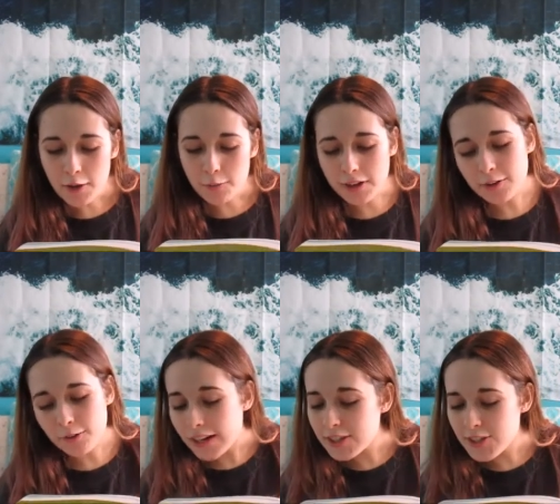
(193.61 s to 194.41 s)

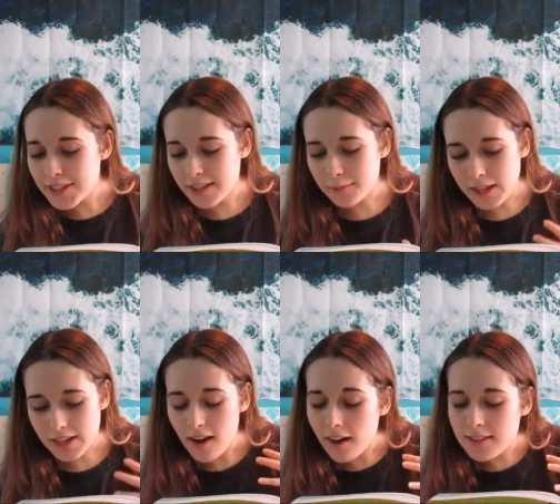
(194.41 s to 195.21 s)
rearranged them
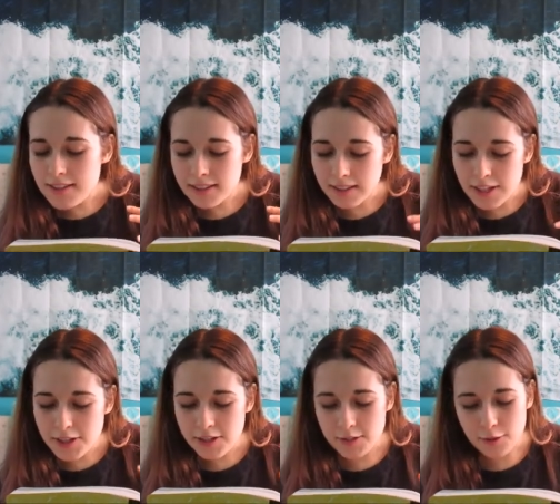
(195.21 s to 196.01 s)
like
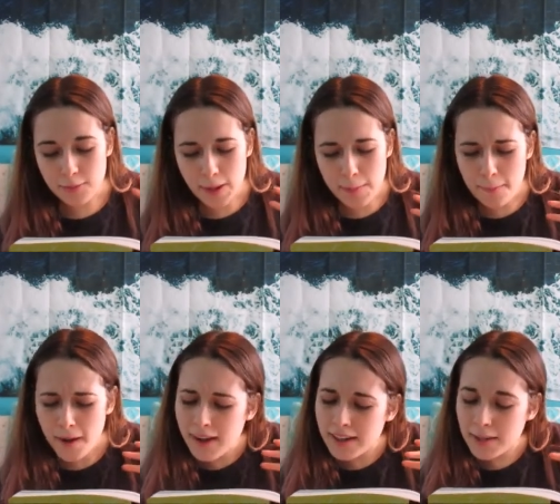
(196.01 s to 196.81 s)
constellations on my
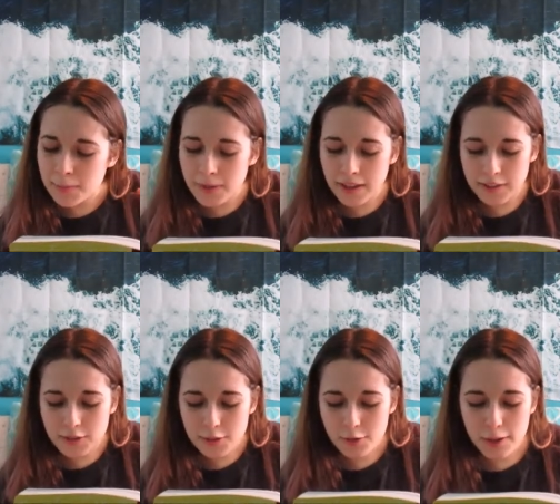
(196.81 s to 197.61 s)
body being
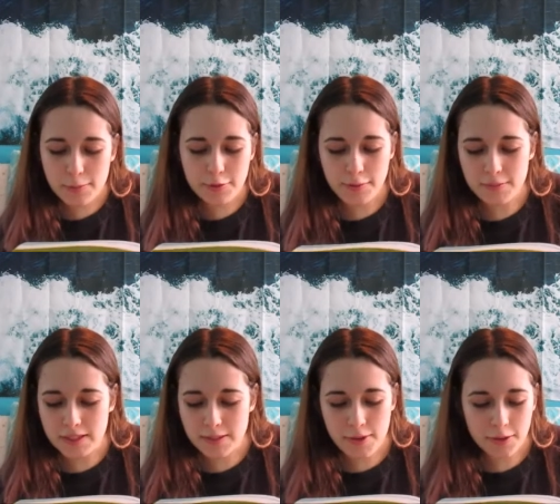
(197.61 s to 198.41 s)
scraped from
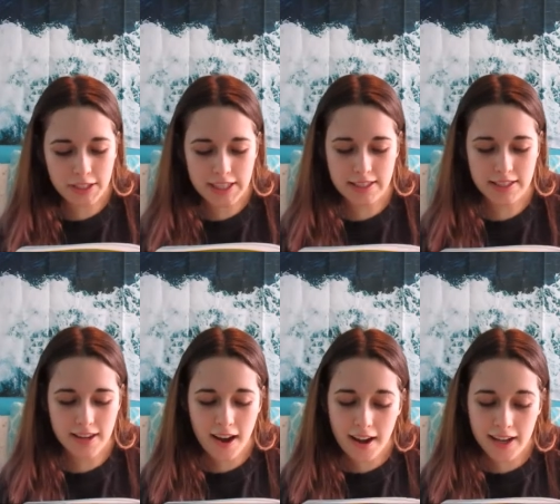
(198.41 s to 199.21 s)
this milky
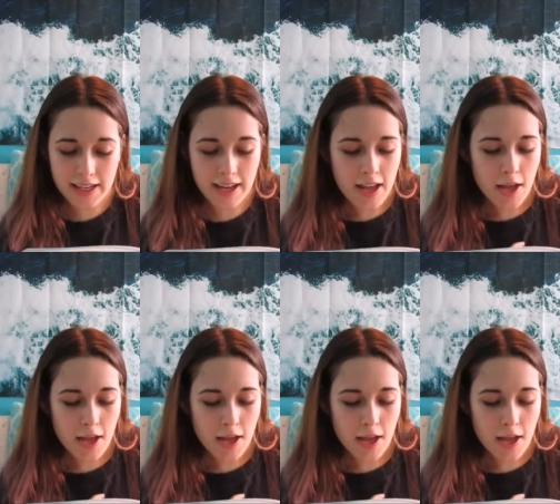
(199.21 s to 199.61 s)
sky,